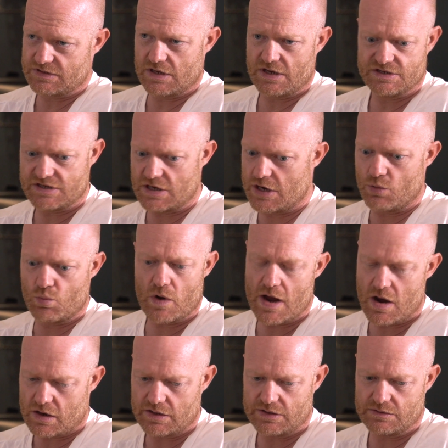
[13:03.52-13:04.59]
Yeah. It's the only
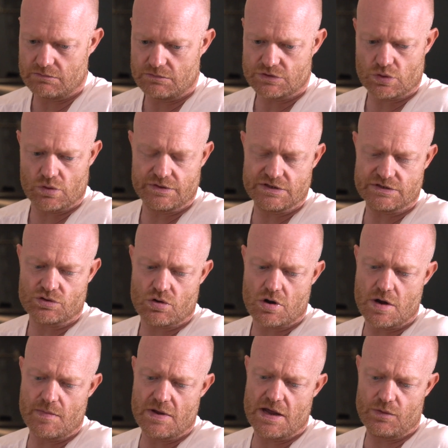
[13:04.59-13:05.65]
way I can sort of
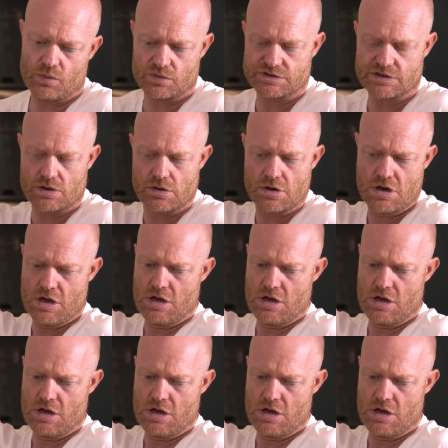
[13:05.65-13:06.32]
describe it. And also,